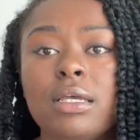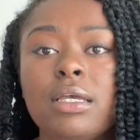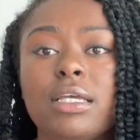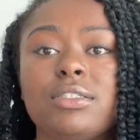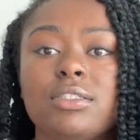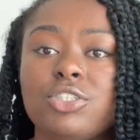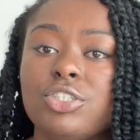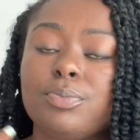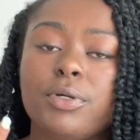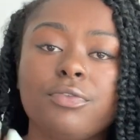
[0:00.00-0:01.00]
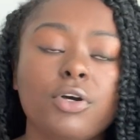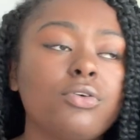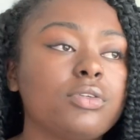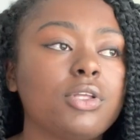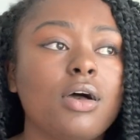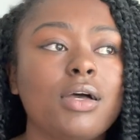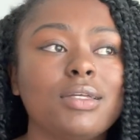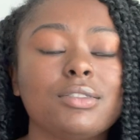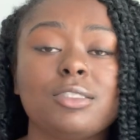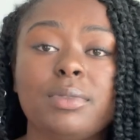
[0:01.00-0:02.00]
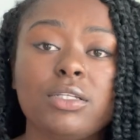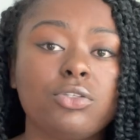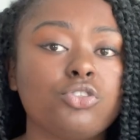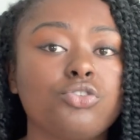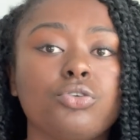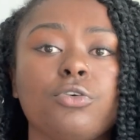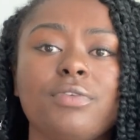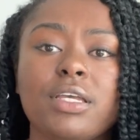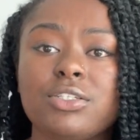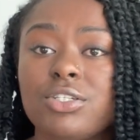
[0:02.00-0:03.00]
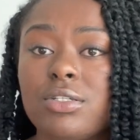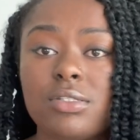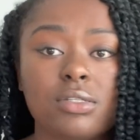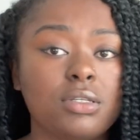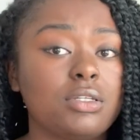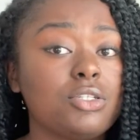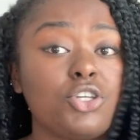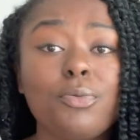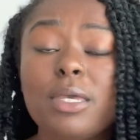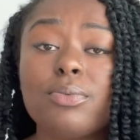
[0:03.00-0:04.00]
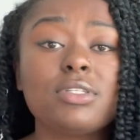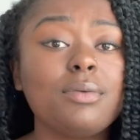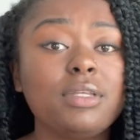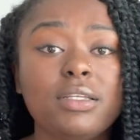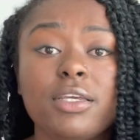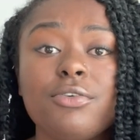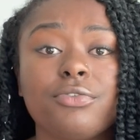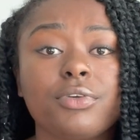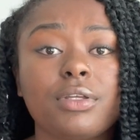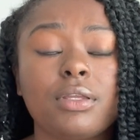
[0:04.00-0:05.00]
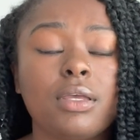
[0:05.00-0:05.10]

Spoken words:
is to just provoke thought, speak the truth, and just show people something different.